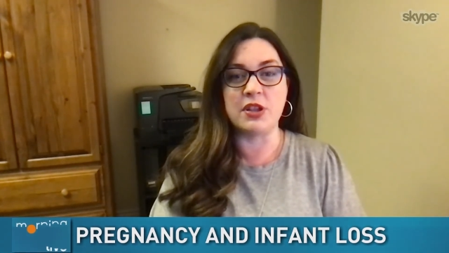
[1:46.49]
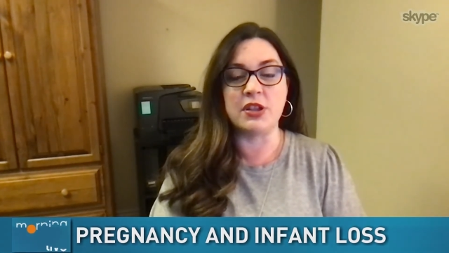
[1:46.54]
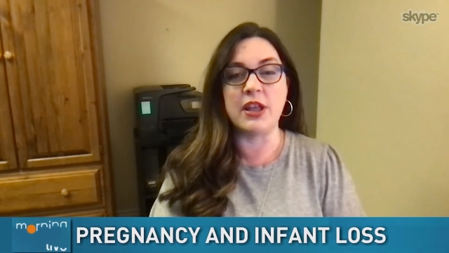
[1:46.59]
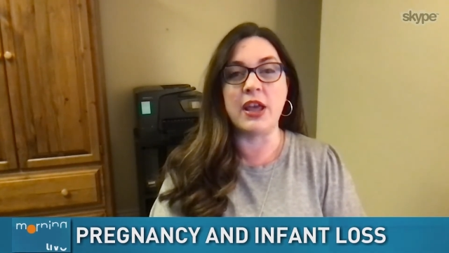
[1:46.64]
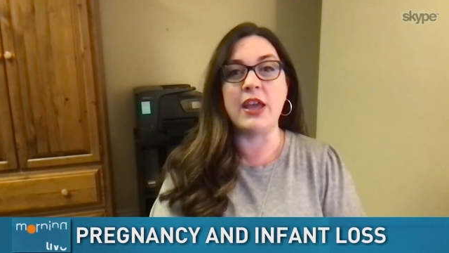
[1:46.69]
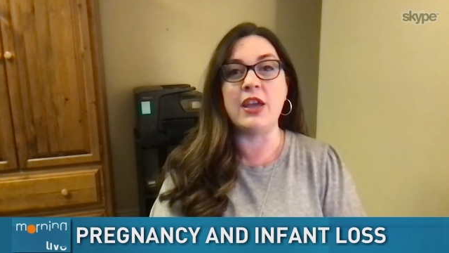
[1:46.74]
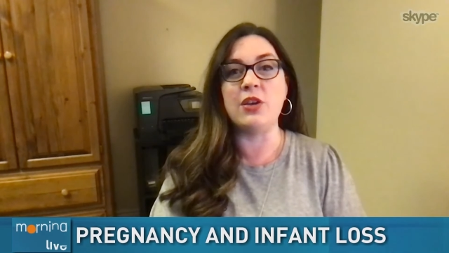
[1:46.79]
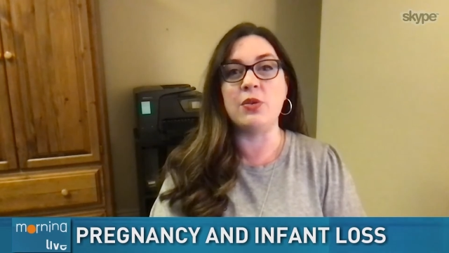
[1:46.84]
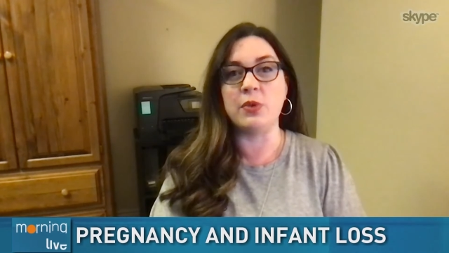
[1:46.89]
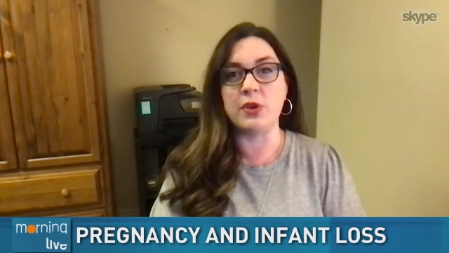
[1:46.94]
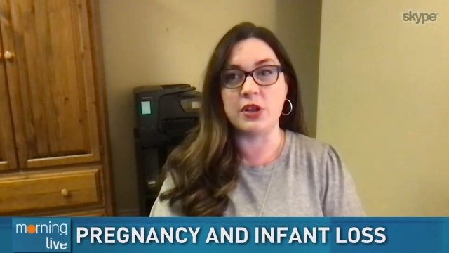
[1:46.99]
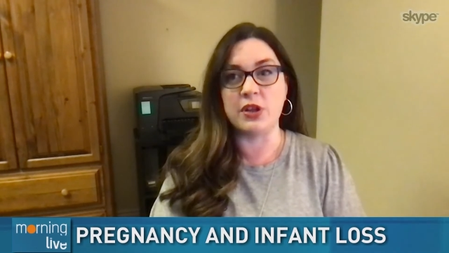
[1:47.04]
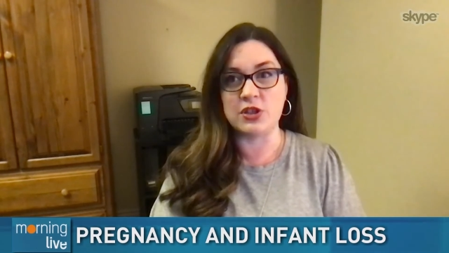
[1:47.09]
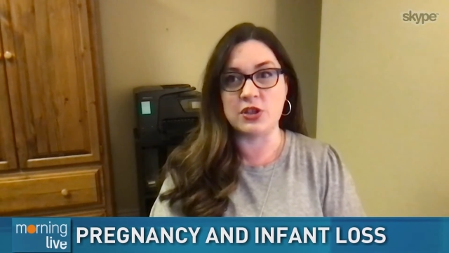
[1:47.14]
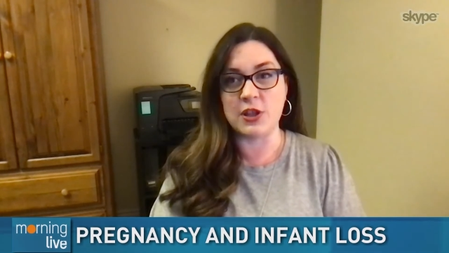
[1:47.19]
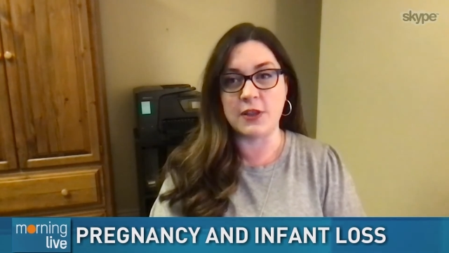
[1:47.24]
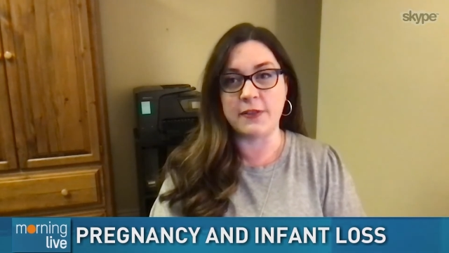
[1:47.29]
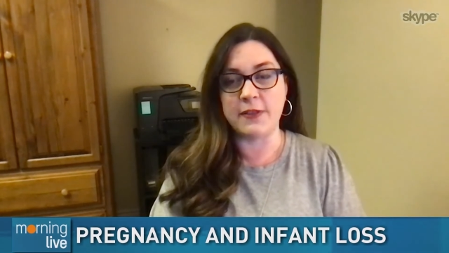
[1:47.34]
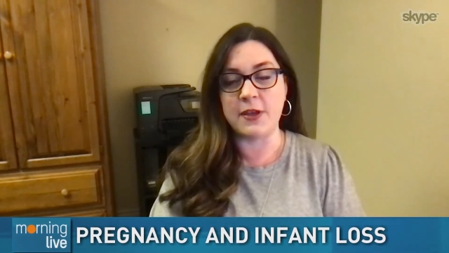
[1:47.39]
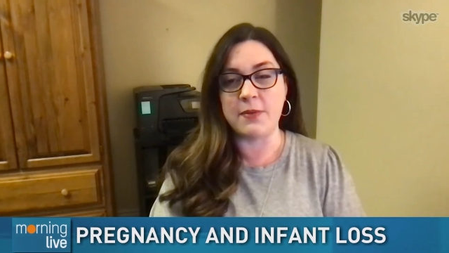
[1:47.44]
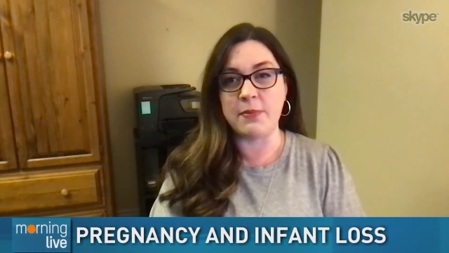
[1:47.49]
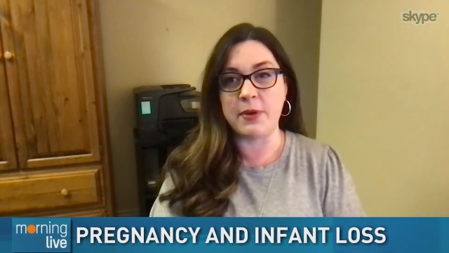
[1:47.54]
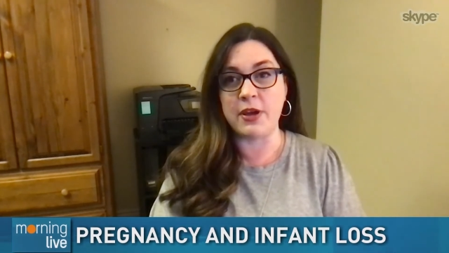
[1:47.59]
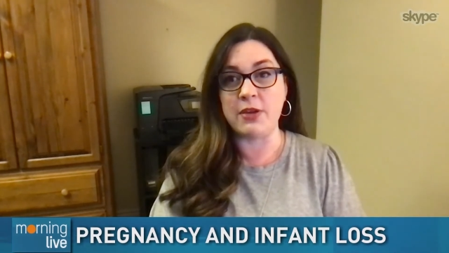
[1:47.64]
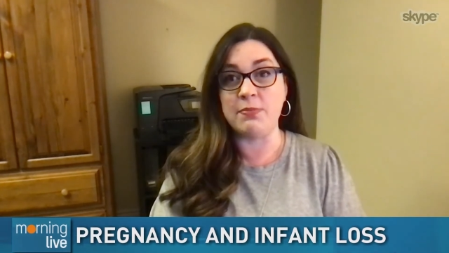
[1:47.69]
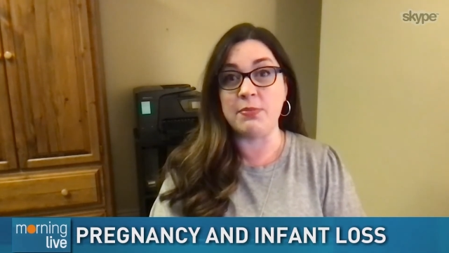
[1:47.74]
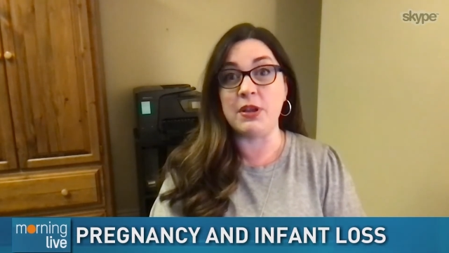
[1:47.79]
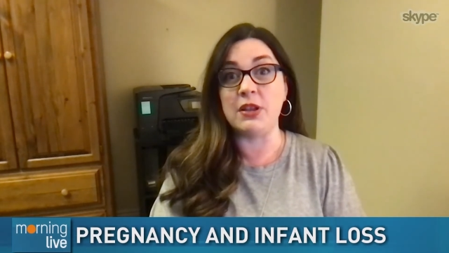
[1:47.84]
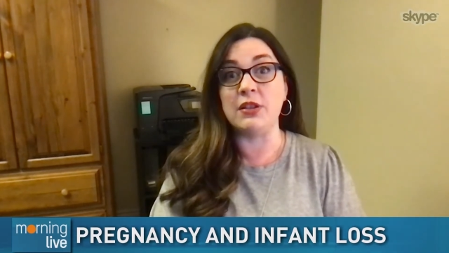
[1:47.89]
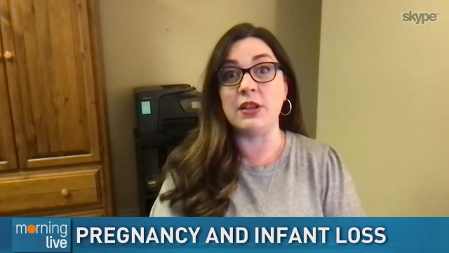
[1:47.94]
language that they
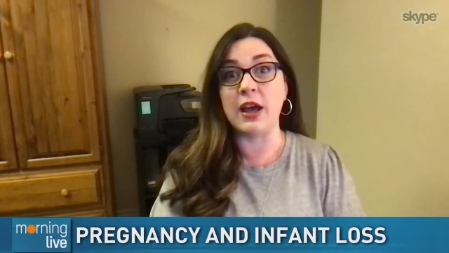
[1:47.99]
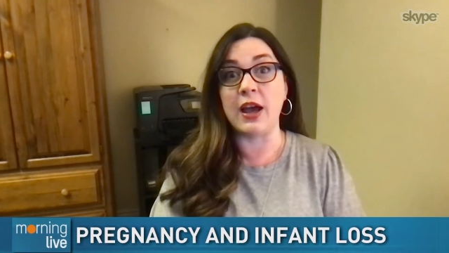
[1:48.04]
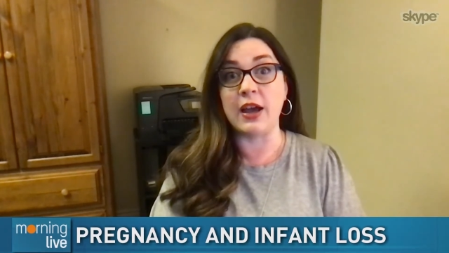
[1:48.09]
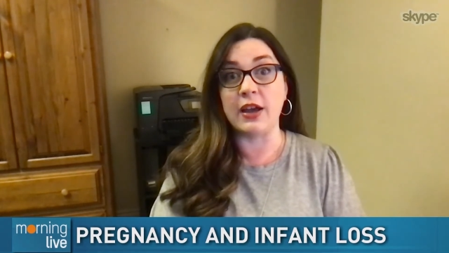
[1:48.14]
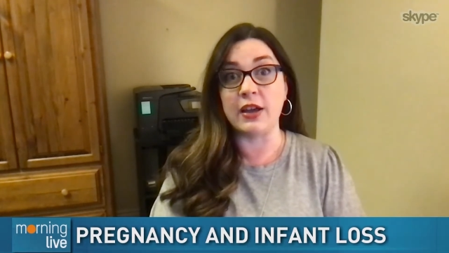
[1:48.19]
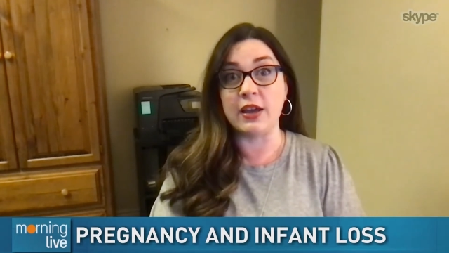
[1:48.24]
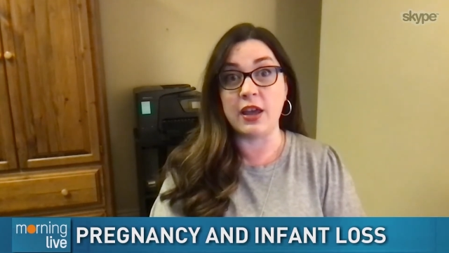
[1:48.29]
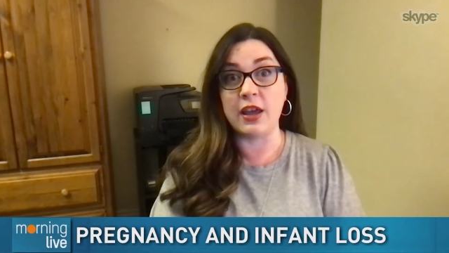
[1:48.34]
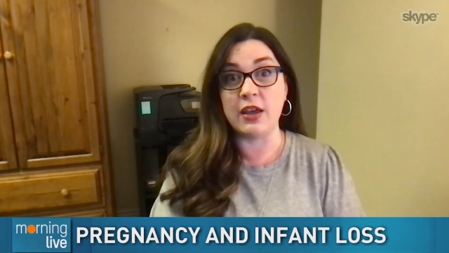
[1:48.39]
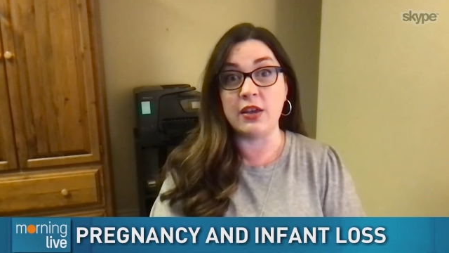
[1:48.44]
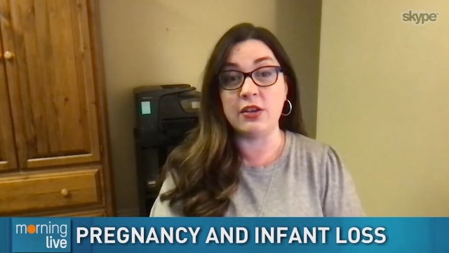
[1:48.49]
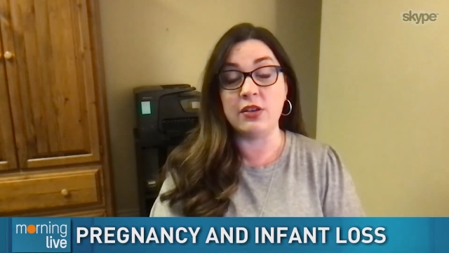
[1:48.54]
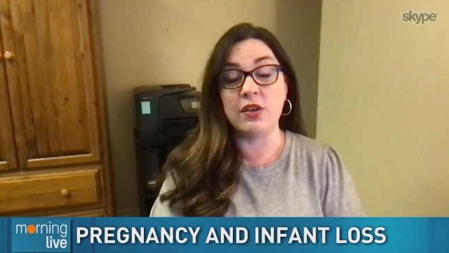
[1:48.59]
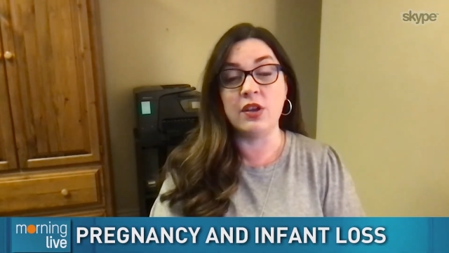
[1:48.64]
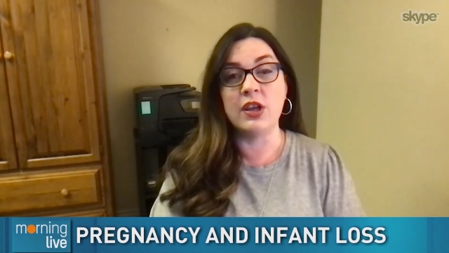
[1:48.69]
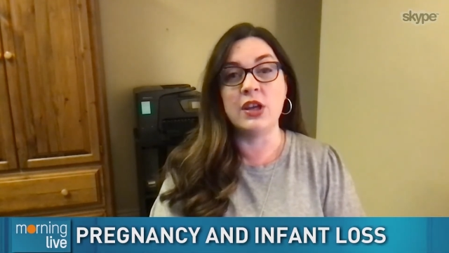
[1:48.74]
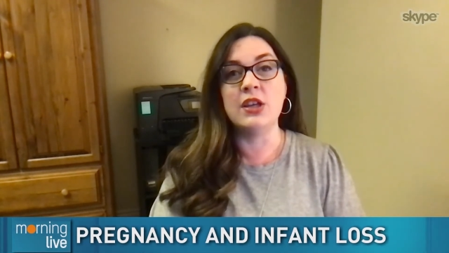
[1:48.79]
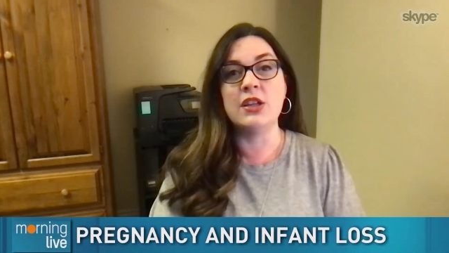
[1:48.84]
might be lacking